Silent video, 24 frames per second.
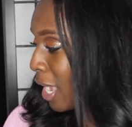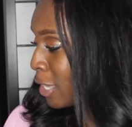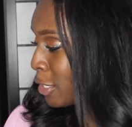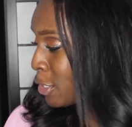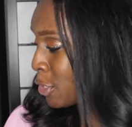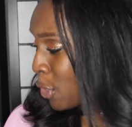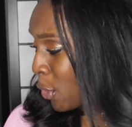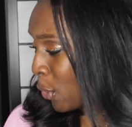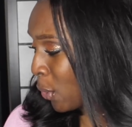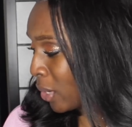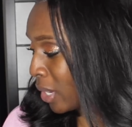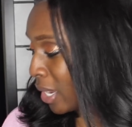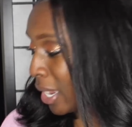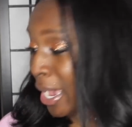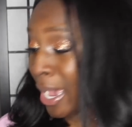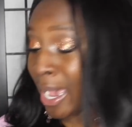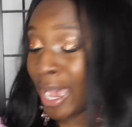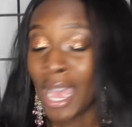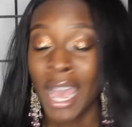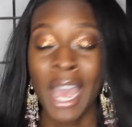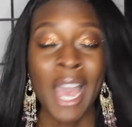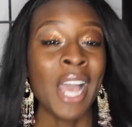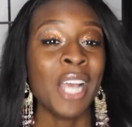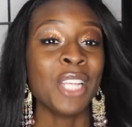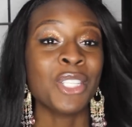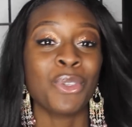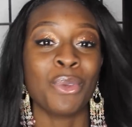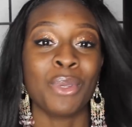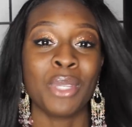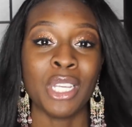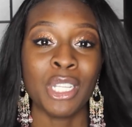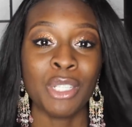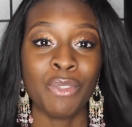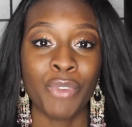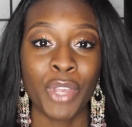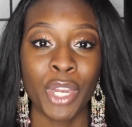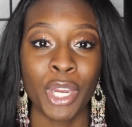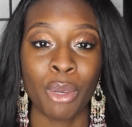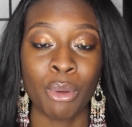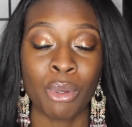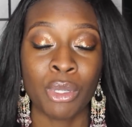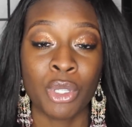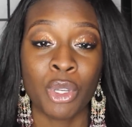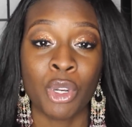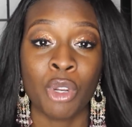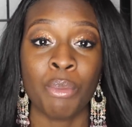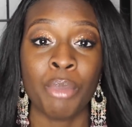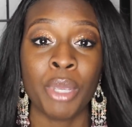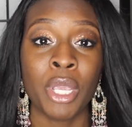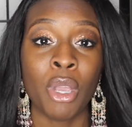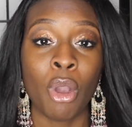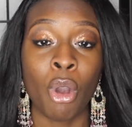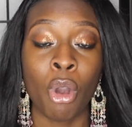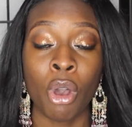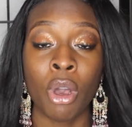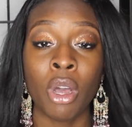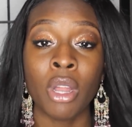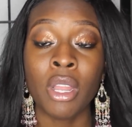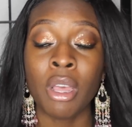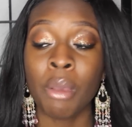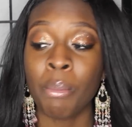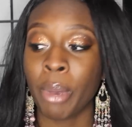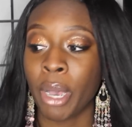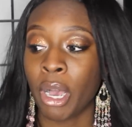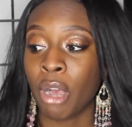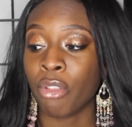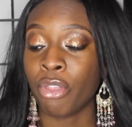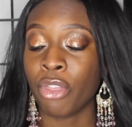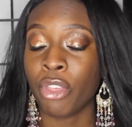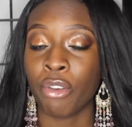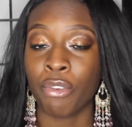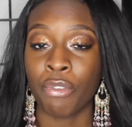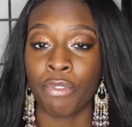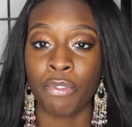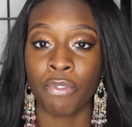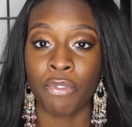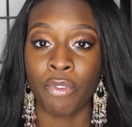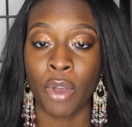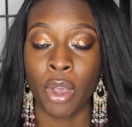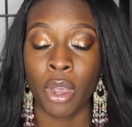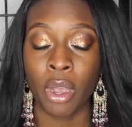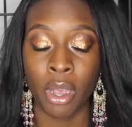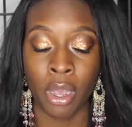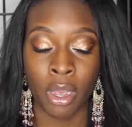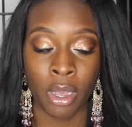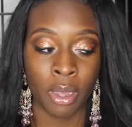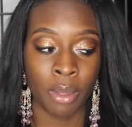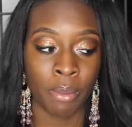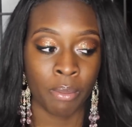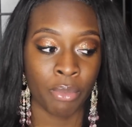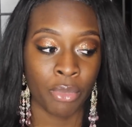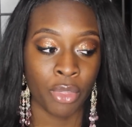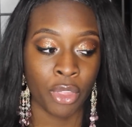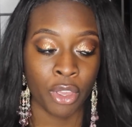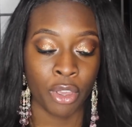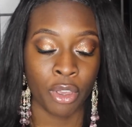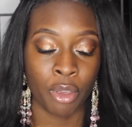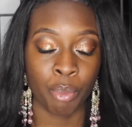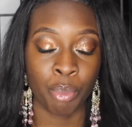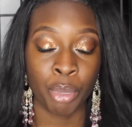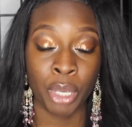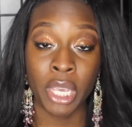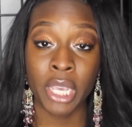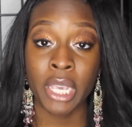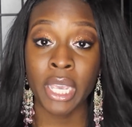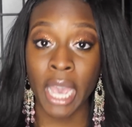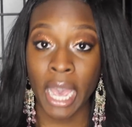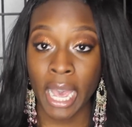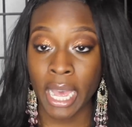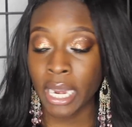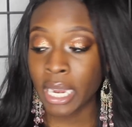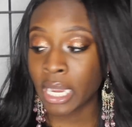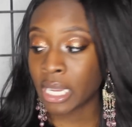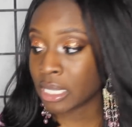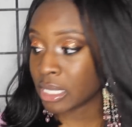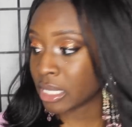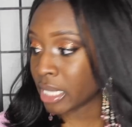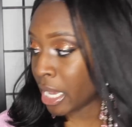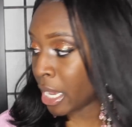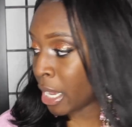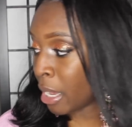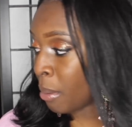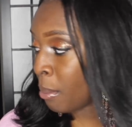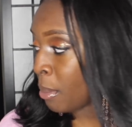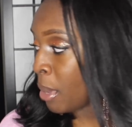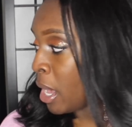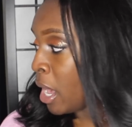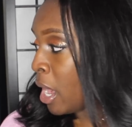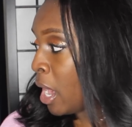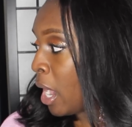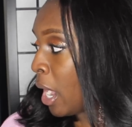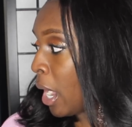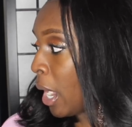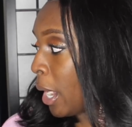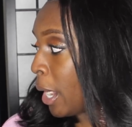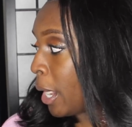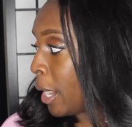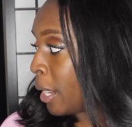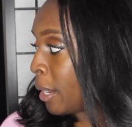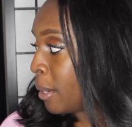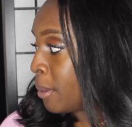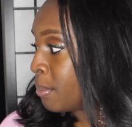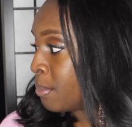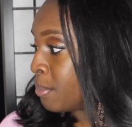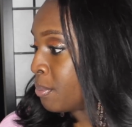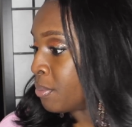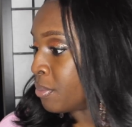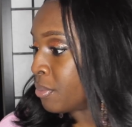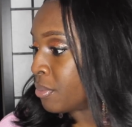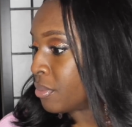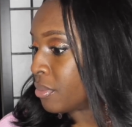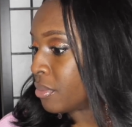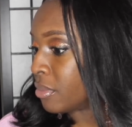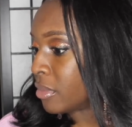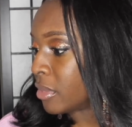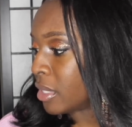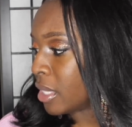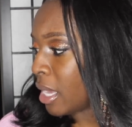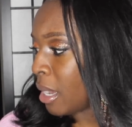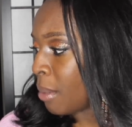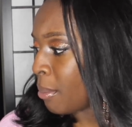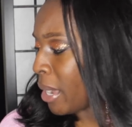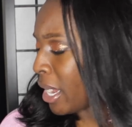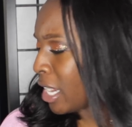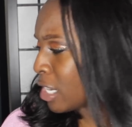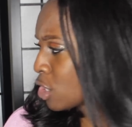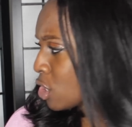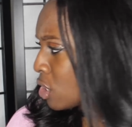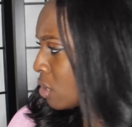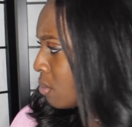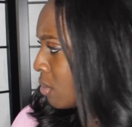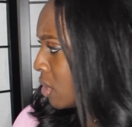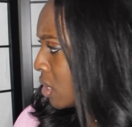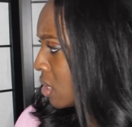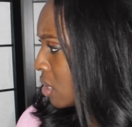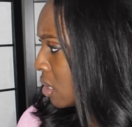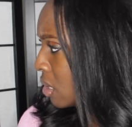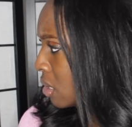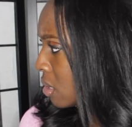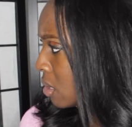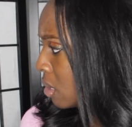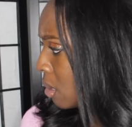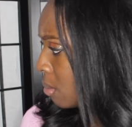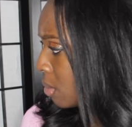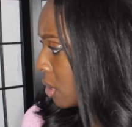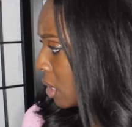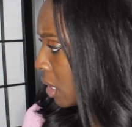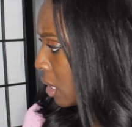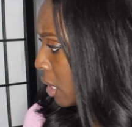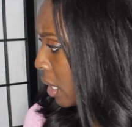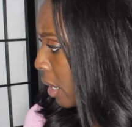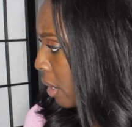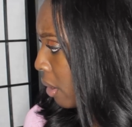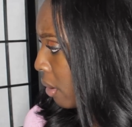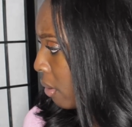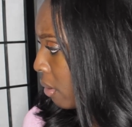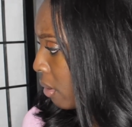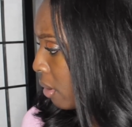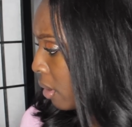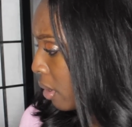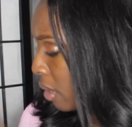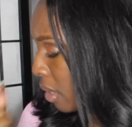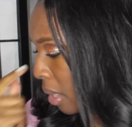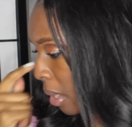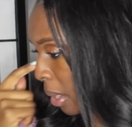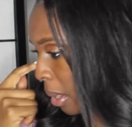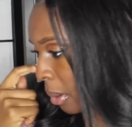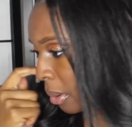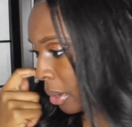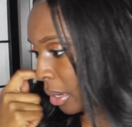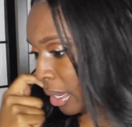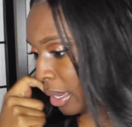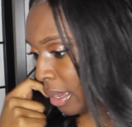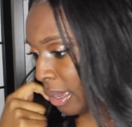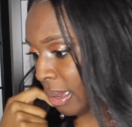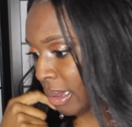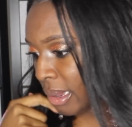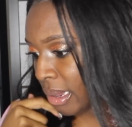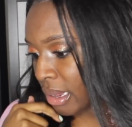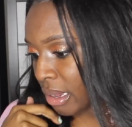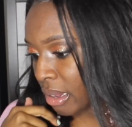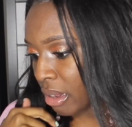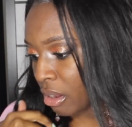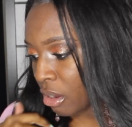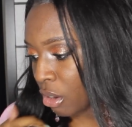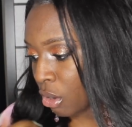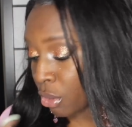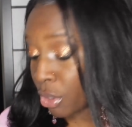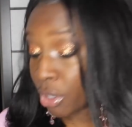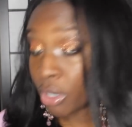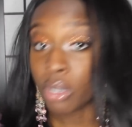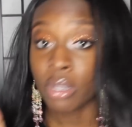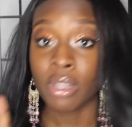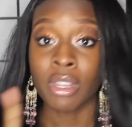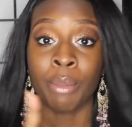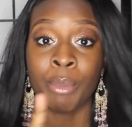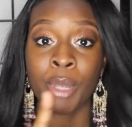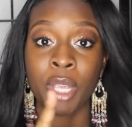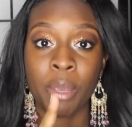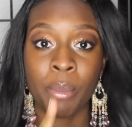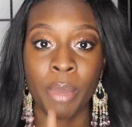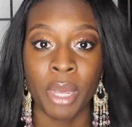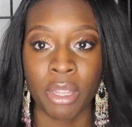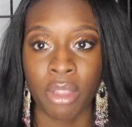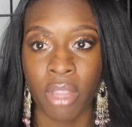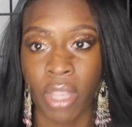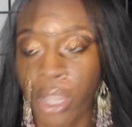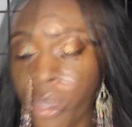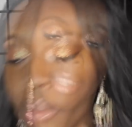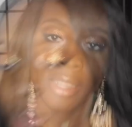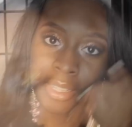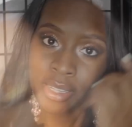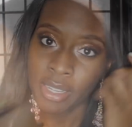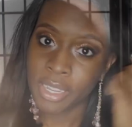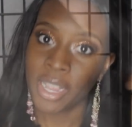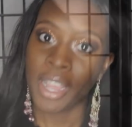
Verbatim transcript: so yeah so this video is going to be all about the um the pcat exam um i'm actually missing something now okay hold on let me get my thing